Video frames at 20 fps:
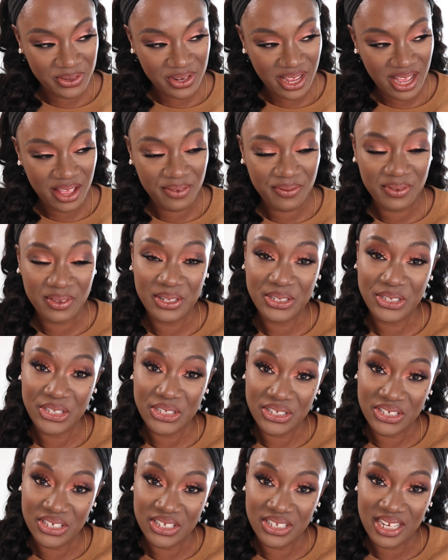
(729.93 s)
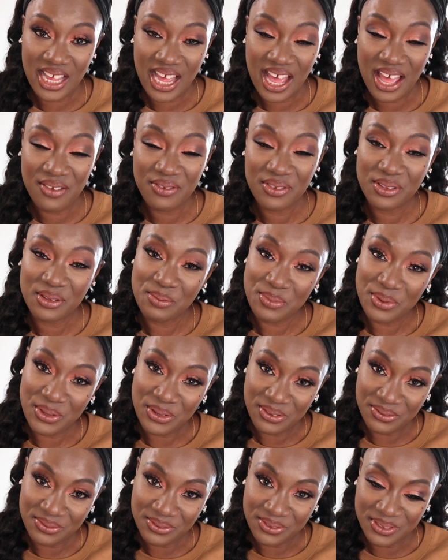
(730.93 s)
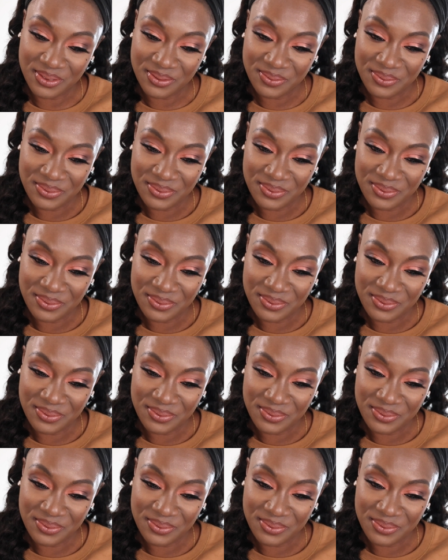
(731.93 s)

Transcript: I feel good. I feel beautiful.